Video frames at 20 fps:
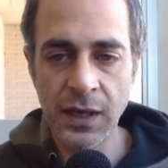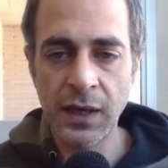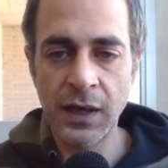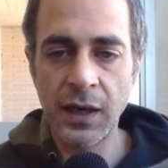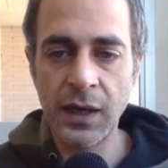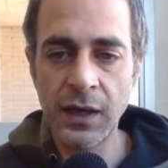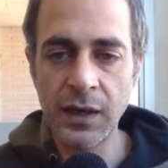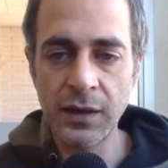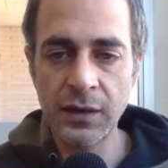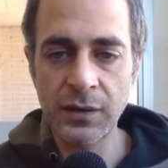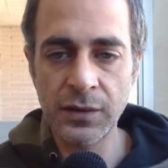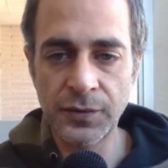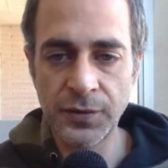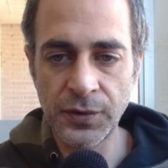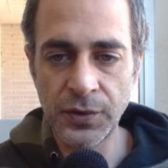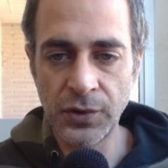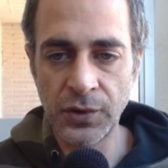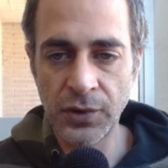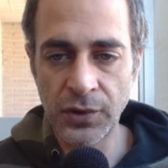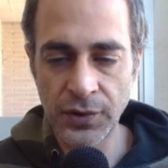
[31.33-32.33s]
and of
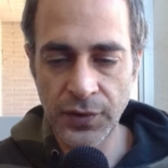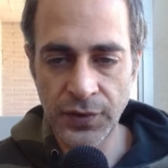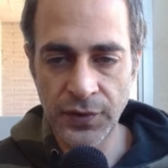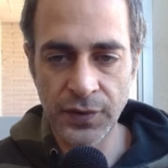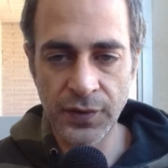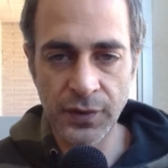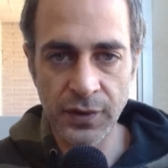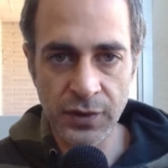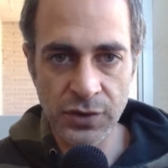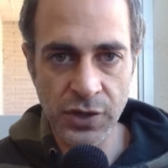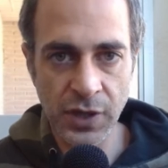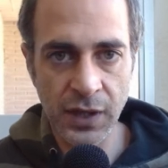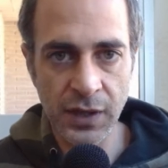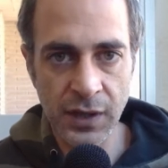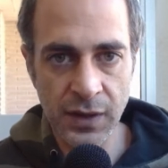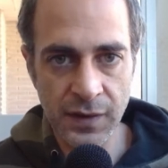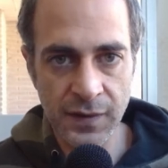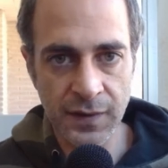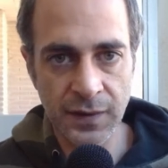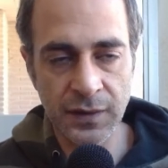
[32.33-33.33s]
course,
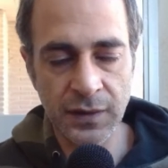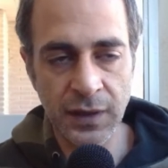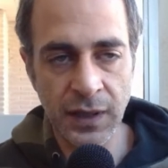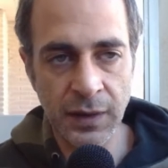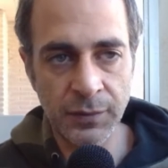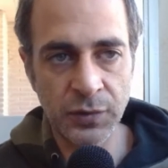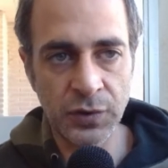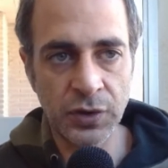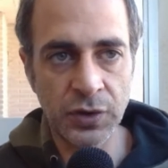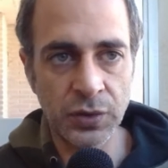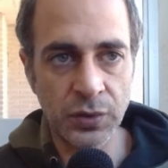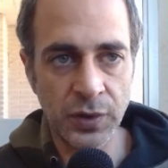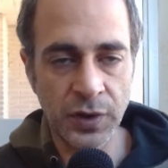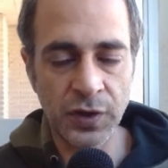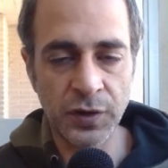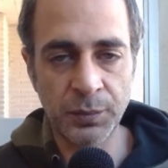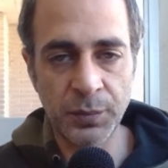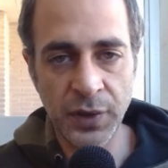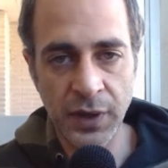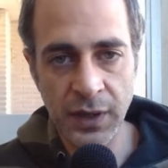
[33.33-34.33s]
China's attempt to
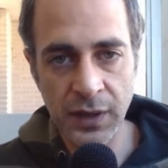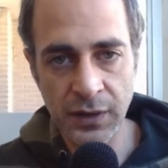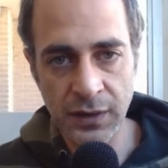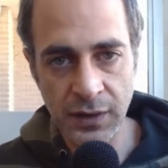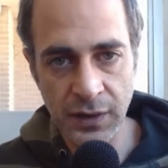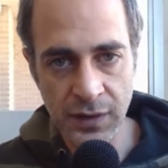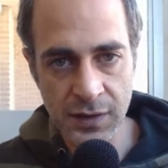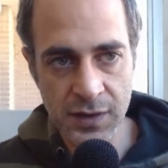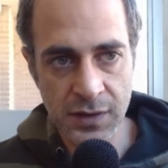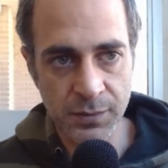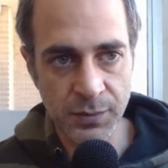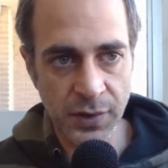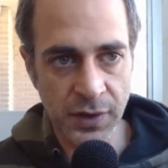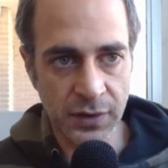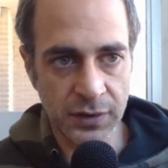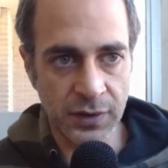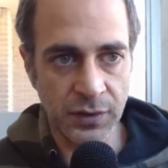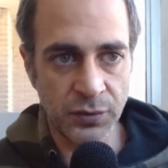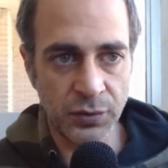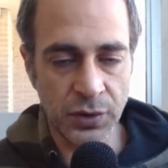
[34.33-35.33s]
expand its
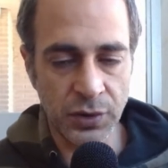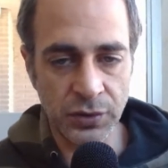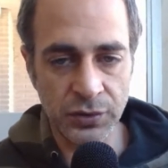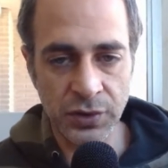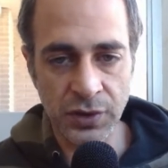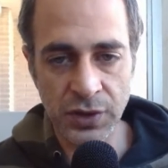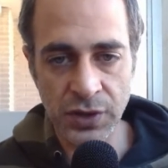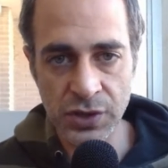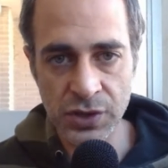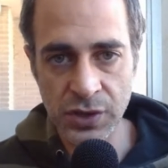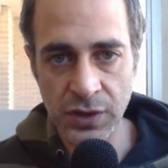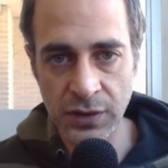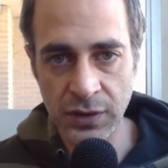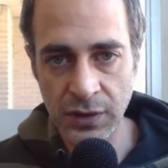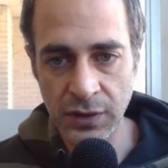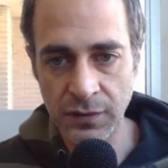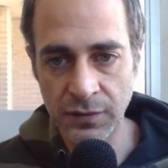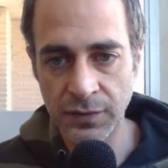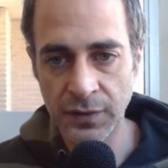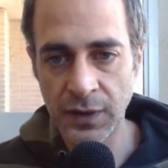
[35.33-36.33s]
Belt and Road
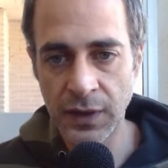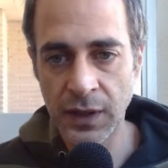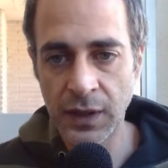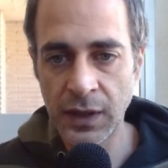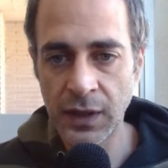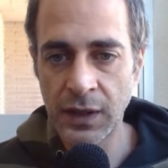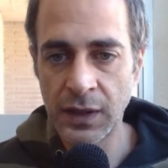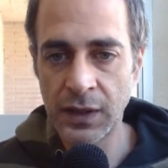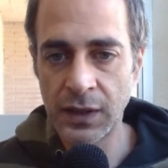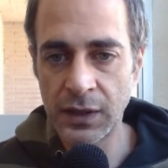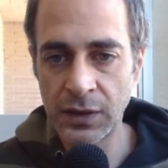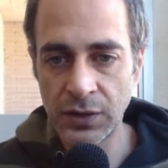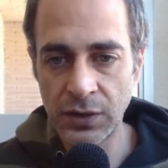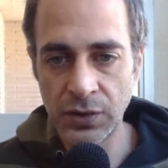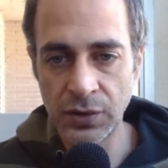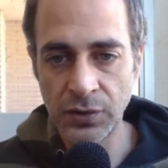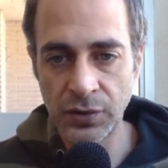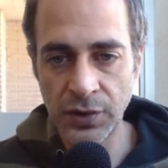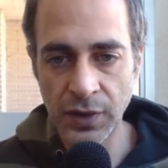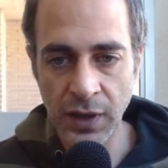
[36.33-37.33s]
Initiative
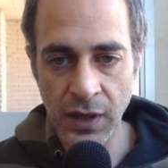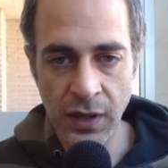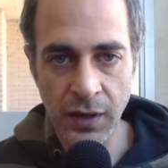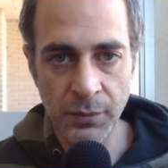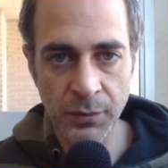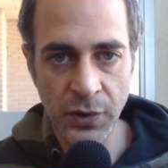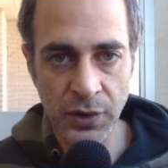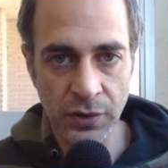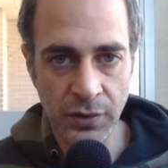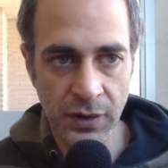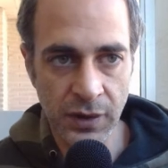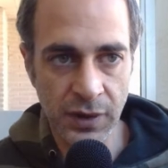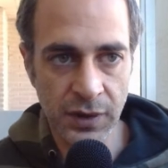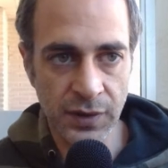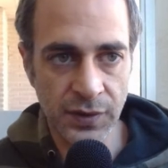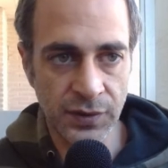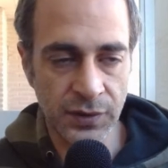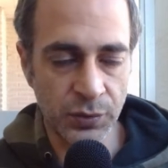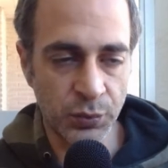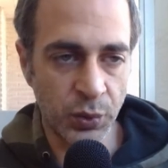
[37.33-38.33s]
into the Middle
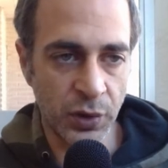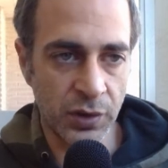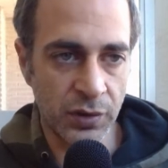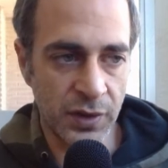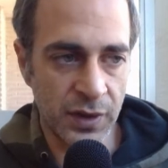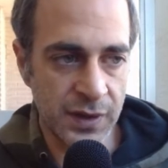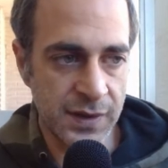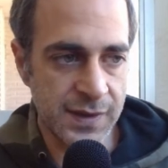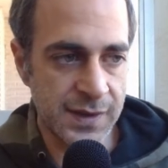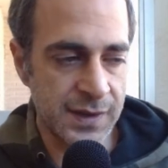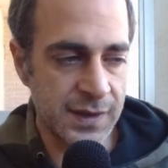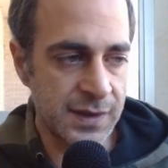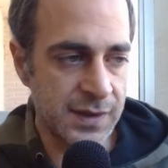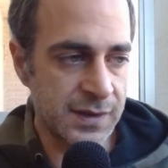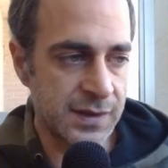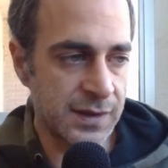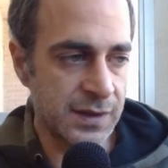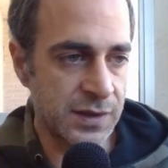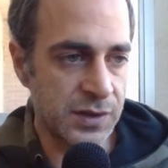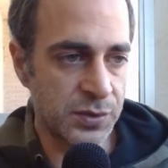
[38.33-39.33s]
East, where it sees
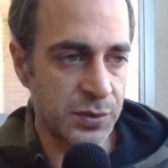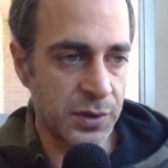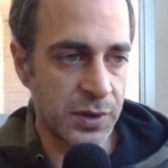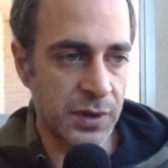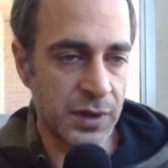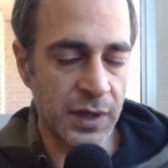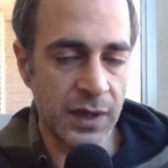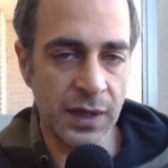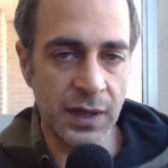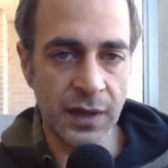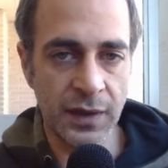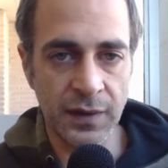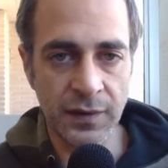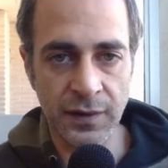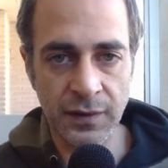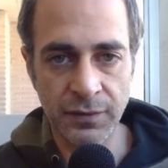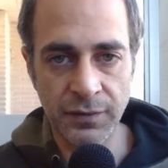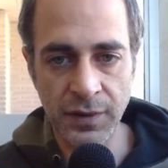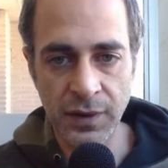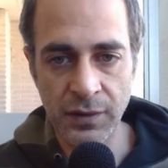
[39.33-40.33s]
Israel as
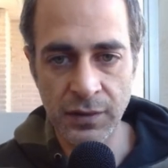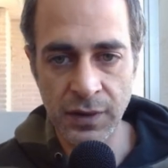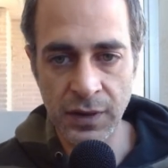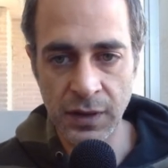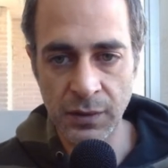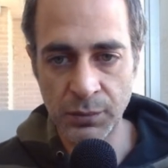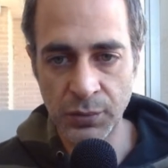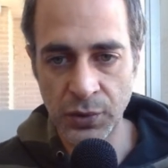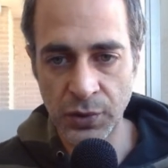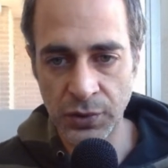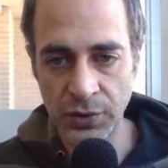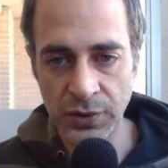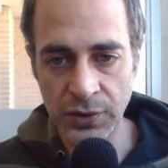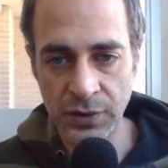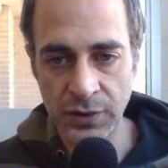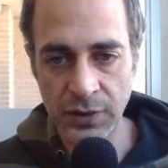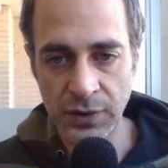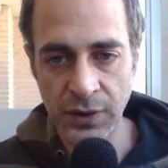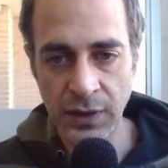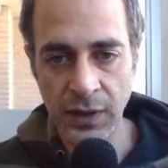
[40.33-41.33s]
a very
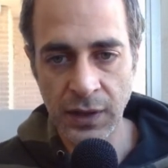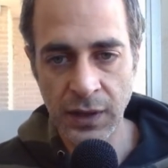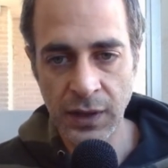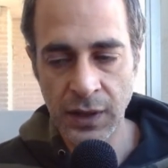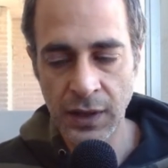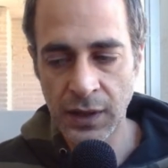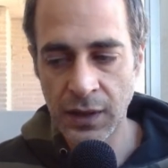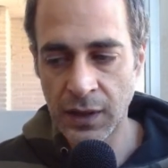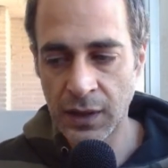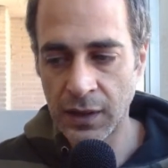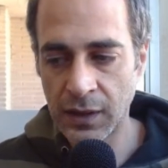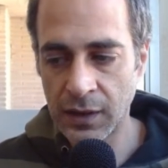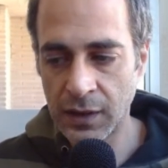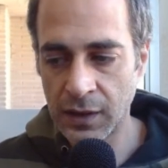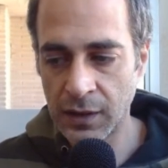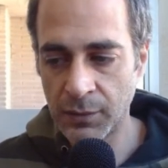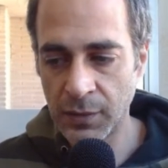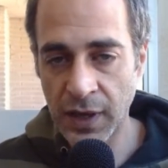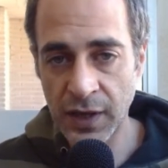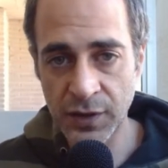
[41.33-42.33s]
important
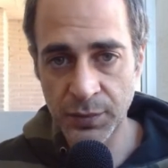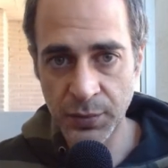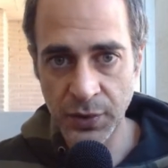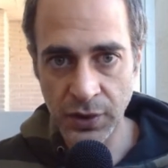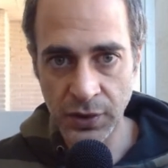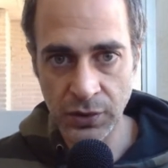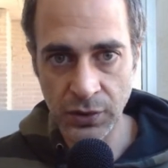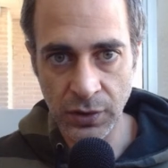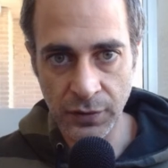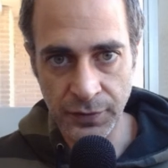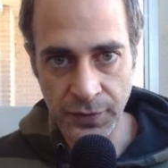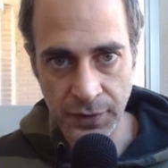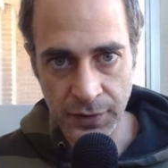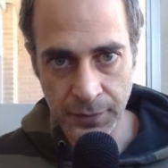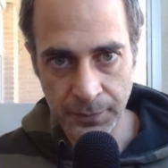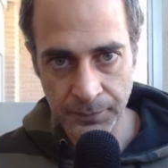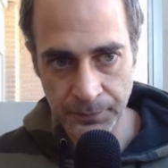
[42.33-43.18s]
aspect of it.